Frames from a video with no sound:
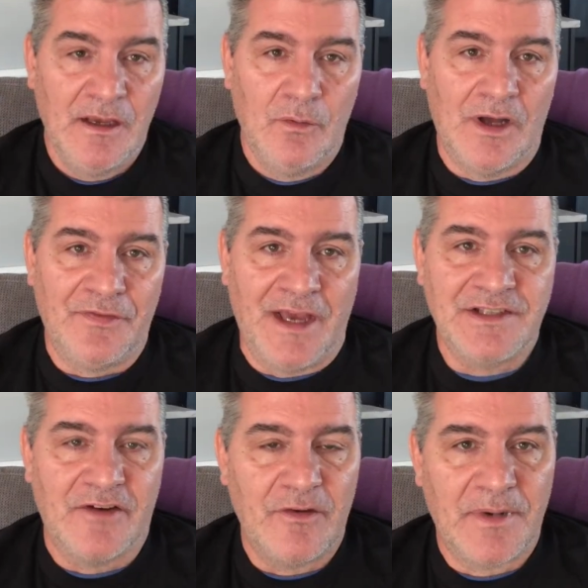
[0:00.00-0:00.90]
Well, thanks
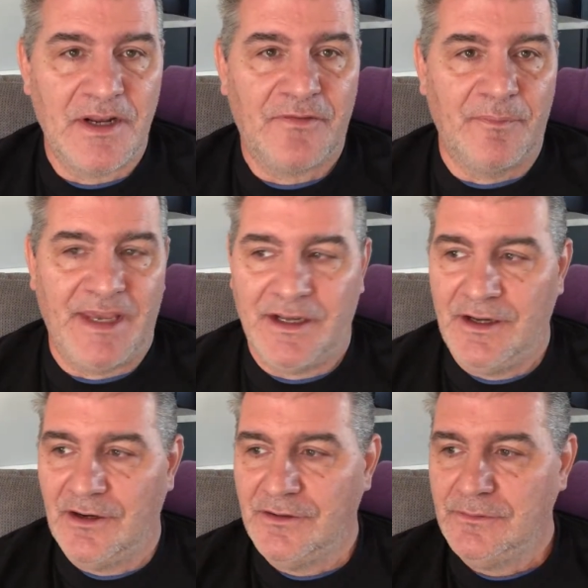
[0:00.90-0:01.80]
everybody for being
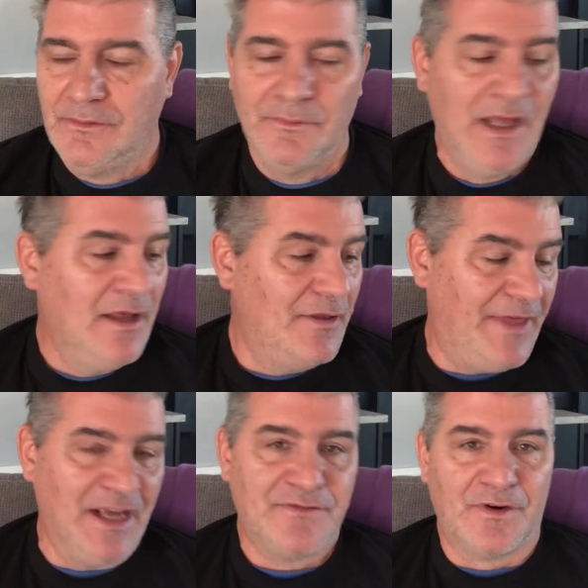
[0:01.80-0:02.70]
here.
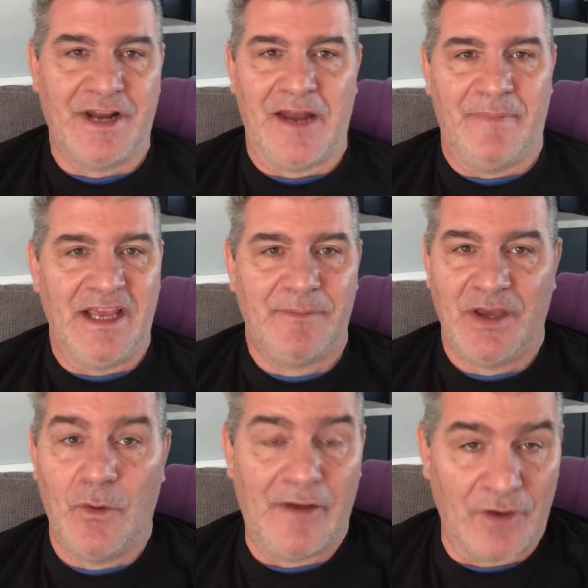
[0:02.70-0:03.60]
Thanks for not making me
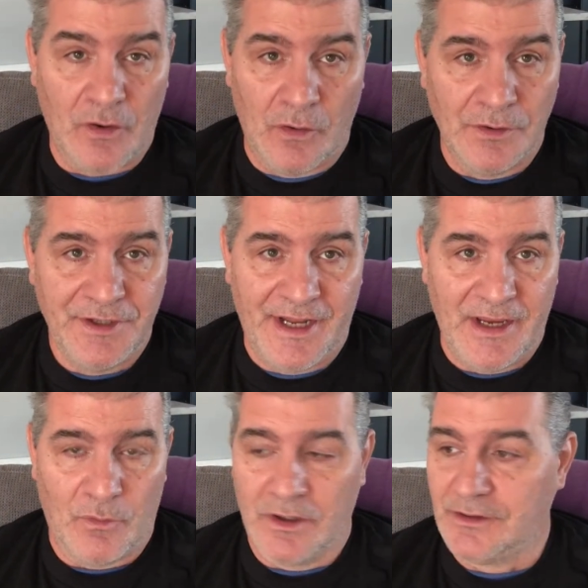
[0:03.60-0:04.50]
go out in the cold today
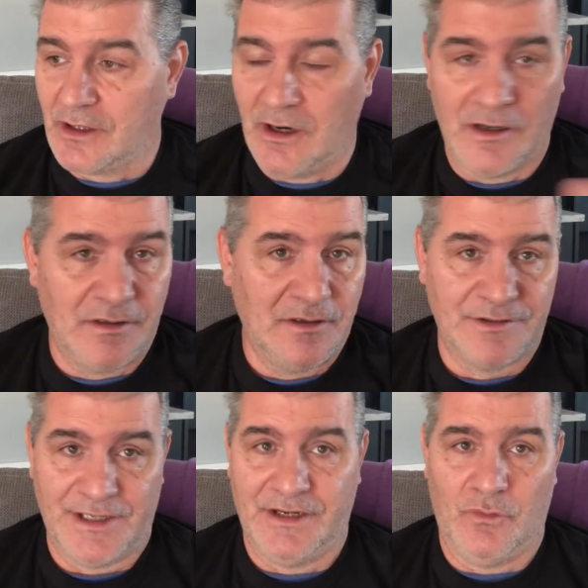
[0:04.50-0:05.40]
and work in the garden because
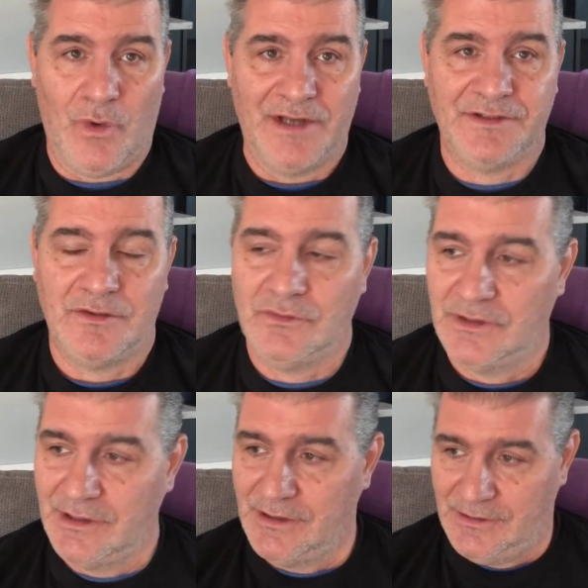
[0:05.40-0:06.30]
I didn't want
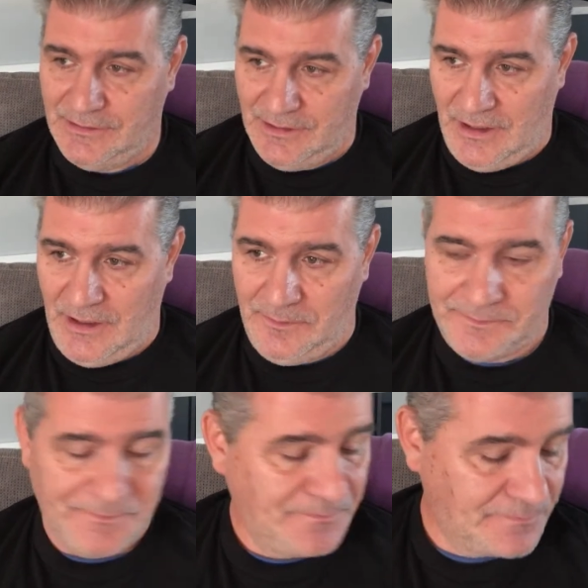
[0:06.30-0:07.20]
to. Um,
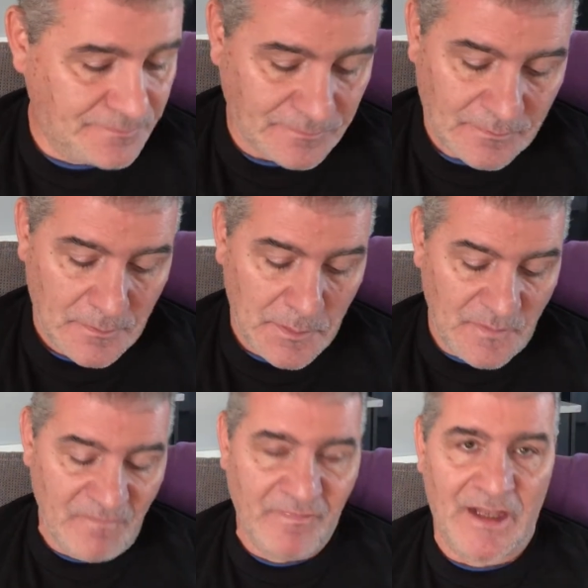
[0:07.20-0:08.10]

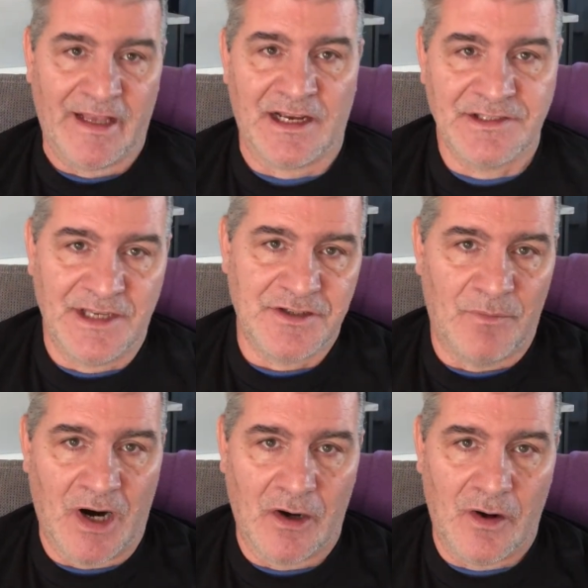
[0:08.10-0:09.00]
like I said,
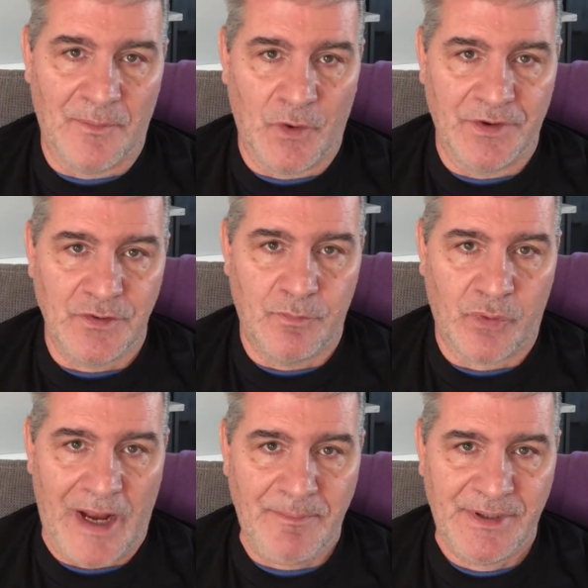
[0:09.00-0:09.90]
tomorrow I'm going to
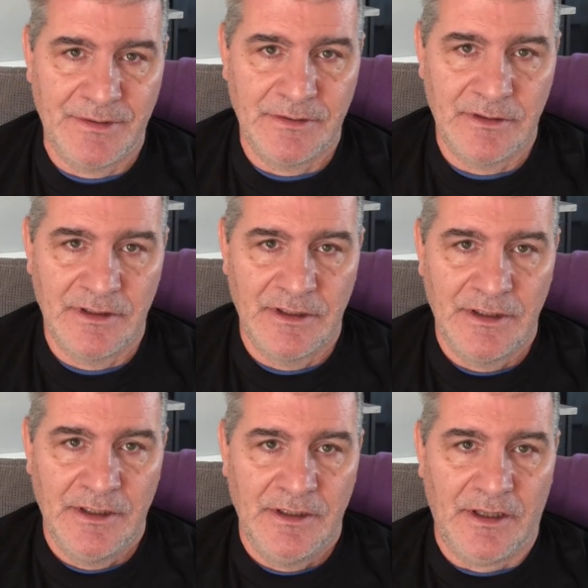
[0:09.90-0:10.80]
prep
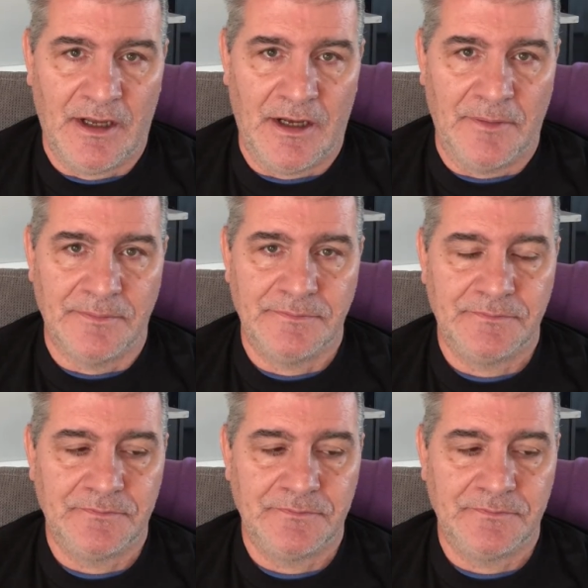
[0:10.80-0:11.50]
um,